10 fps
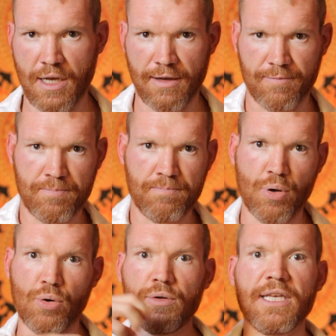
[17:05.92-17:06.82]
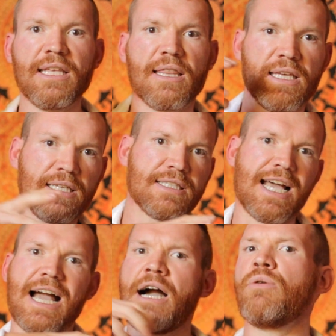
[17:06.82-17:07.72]
of pulling things
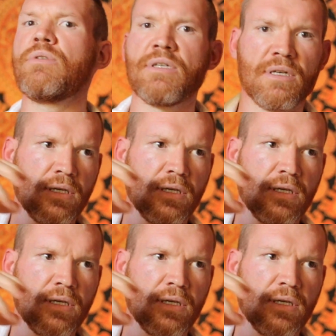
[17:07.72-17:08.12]
out